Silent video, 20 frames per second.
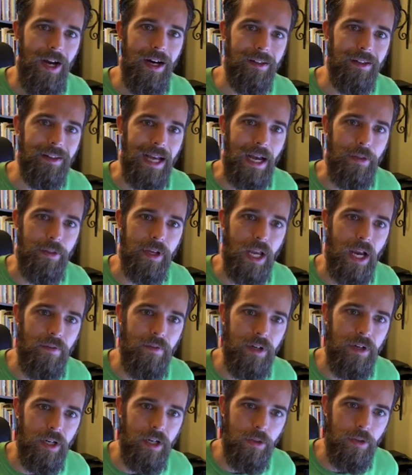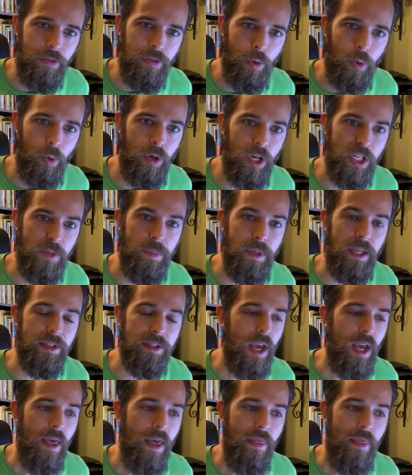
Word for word: allow the governing authorities because